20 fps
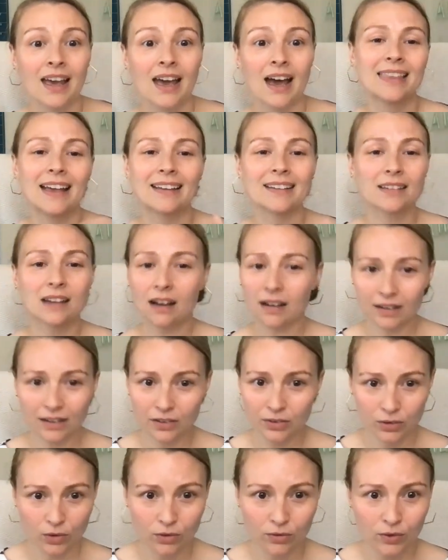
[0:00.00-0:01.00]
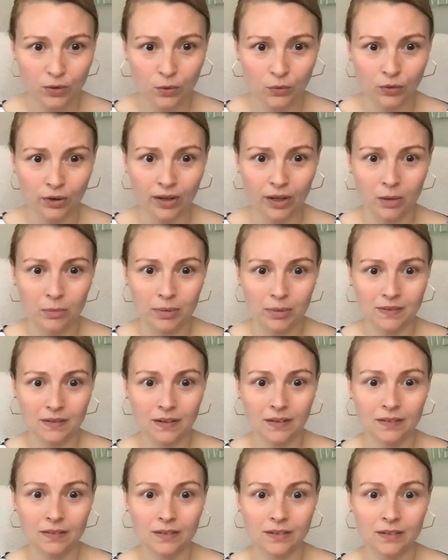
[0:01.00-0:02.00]
that's not going to serve you in running a
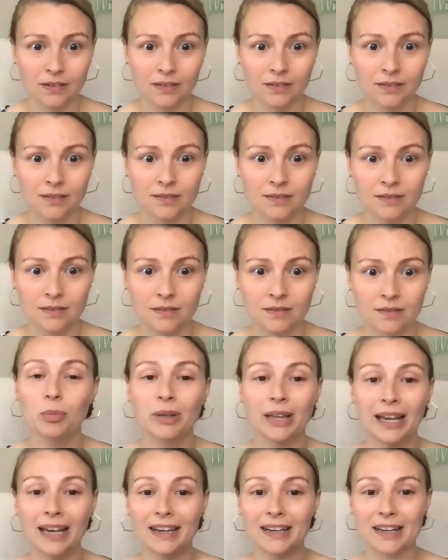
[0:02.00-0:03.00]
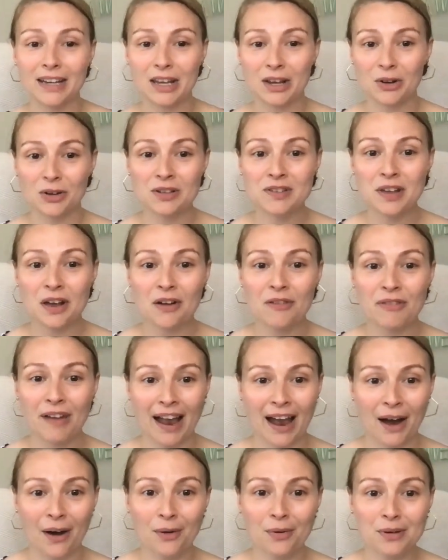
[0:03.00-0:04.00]
business. Blanding yourself
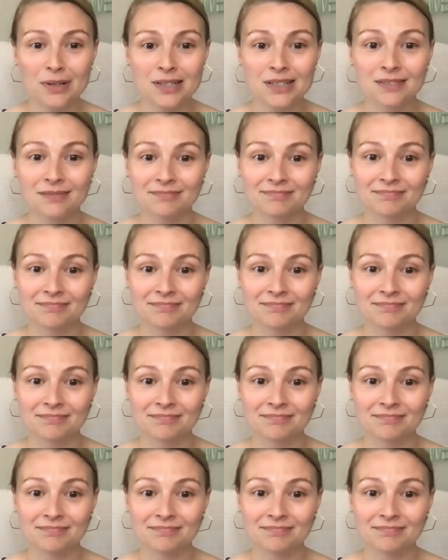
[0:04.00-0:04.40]
out